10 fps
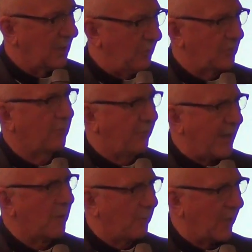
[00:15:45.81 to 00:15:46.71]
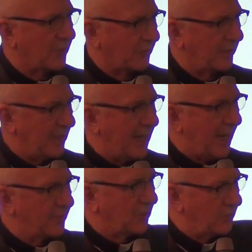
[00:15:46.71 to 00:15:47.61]
He was a fire marshal. He
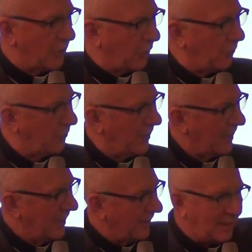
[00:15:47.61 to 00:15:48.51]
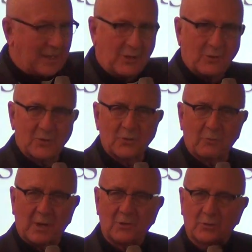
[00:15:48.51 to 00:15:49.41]
had to know the inner
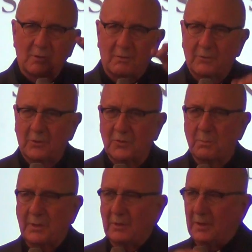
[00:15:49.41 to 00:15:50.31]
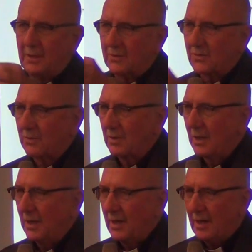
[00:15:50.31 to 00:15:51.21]
structure of those buildings.
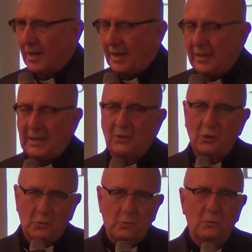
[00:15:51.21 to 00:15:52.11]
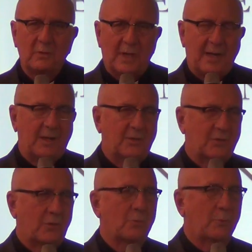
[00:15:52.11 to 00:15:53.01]
And he knew that at a
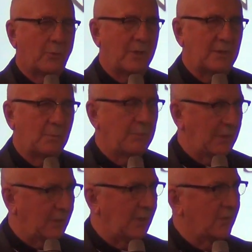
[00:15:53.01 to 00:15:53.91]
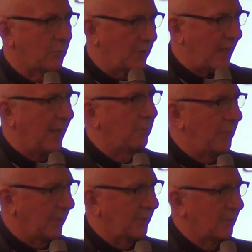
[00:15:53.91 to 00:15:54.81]
certain point the buildings were not
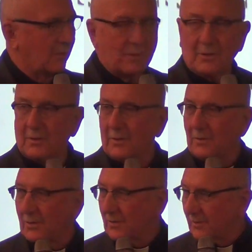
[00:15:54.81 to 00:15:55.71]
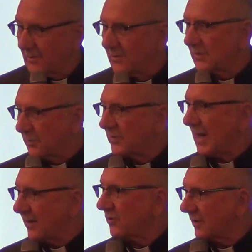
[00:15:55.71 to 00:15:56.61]
built
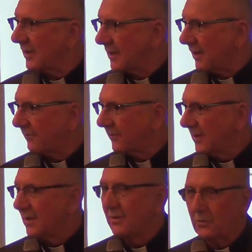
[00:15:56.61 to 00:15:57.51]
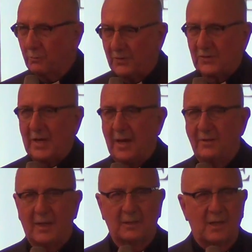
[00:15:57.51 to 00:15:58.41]
substantially enough to
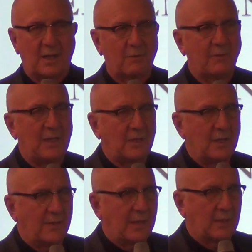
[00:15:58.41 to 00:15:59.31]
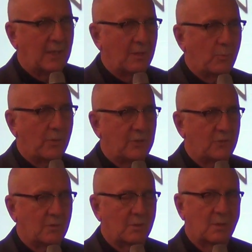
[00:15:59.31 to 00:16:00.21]
withstand that kind of heat and that kind of pressure.